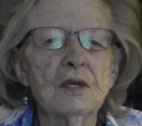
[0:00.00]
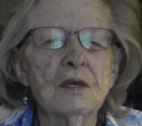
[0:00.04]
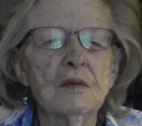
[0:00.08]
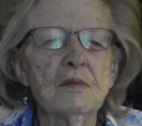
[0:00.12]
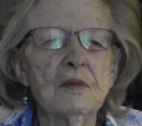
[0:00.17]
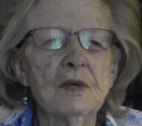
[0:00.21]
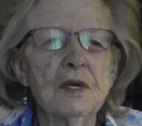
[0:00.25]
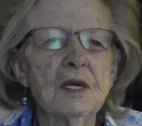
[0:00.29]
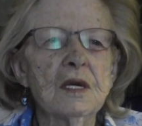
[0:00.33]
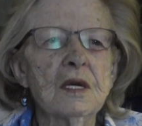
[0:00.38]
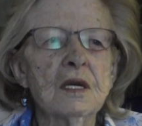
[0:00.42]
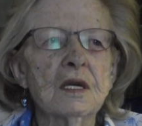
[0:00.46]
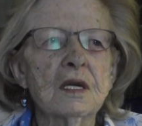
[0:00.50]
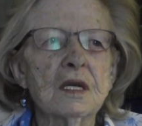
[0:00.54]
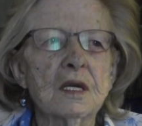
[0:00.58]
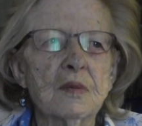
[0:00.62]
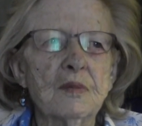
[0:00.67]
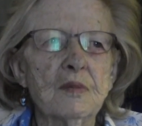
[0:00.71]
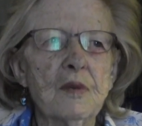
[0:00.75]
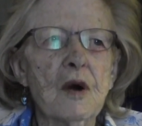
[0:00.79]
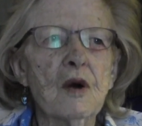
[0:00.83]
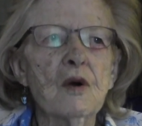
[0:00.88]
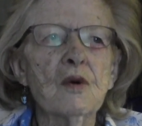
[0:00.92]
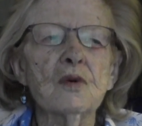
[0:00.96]
to be
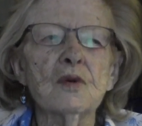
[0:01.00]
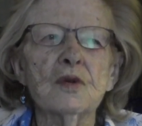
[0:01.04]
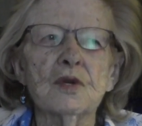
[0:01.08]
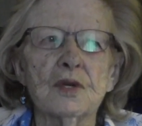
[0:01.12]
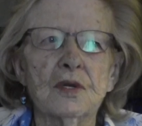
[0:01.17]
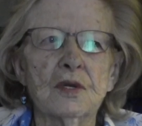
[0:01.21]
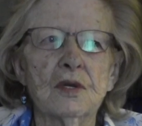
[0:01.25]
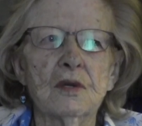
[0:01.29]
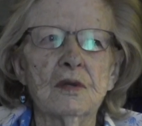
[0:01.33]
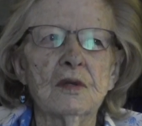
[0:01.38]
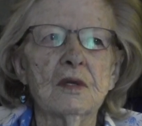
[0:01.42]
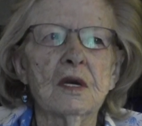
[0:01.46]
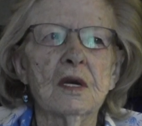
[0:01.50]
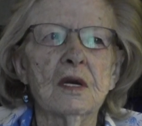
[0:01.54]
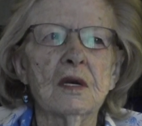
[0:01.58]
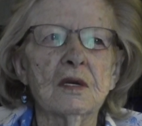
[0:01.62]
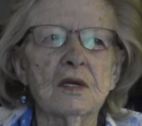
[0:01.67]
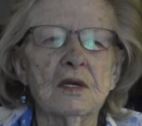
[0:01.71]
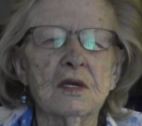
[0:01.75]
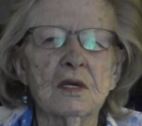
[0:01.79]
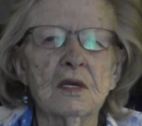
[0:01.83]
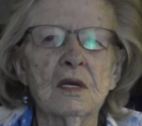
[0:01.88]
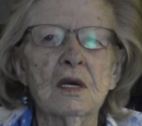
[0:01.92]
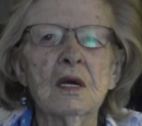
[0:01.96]
exposed to
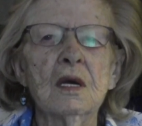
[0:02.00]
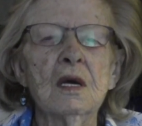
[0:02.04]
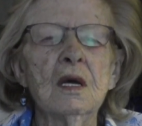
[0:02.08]
this,